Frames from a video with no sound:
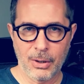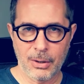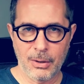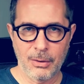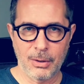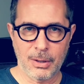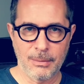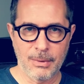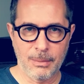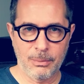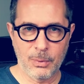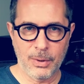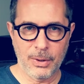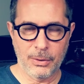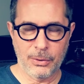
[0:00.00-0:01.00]
they're going to come
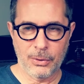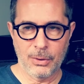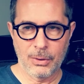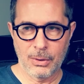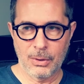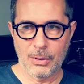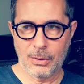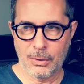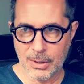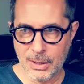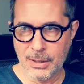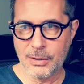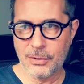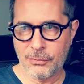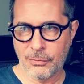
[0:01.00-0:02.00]
up with
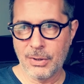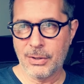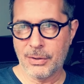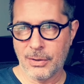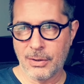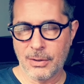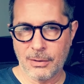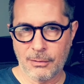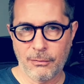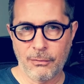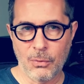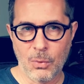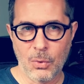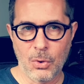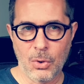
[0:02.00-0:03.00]
these reasons
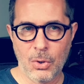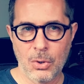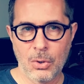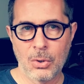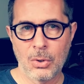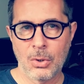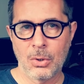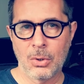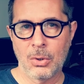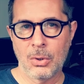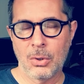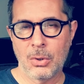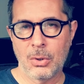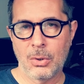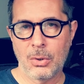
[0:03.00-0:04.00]
for
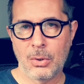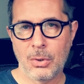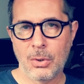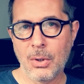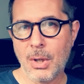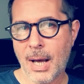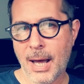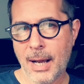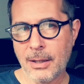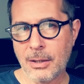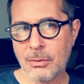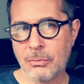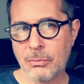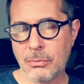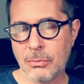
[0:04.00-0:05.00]
not
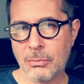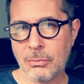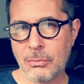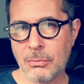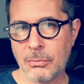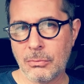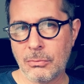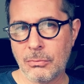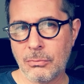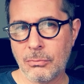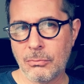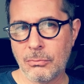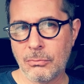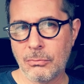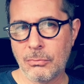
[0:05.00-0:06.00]

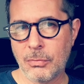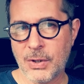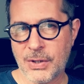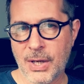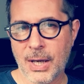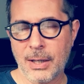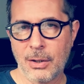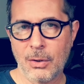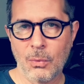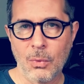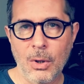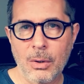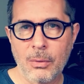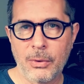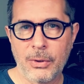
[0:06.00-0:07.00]
deciding to
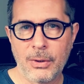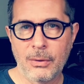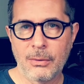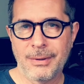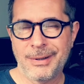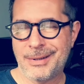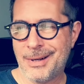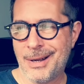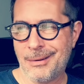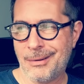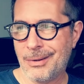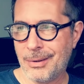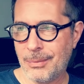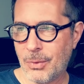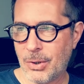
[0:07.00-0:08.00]
work with you. It's
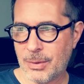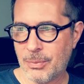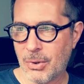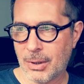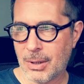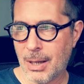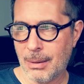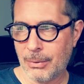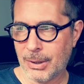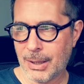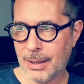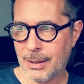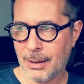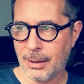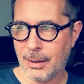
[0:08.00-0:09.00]
not really much more
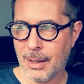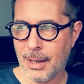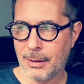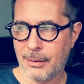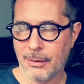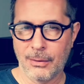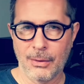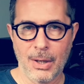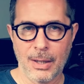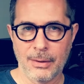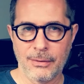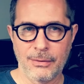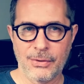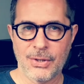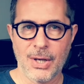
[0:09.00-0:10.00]
complicated than
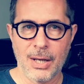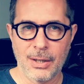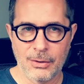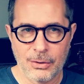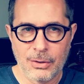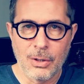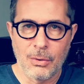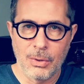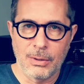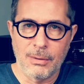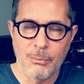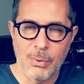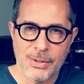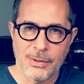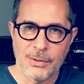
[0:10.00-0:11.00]
not deciding to go
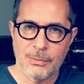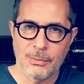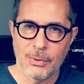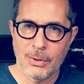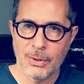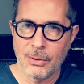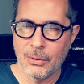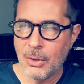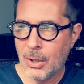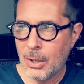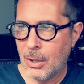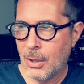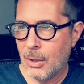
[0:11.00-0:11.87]
into business with you,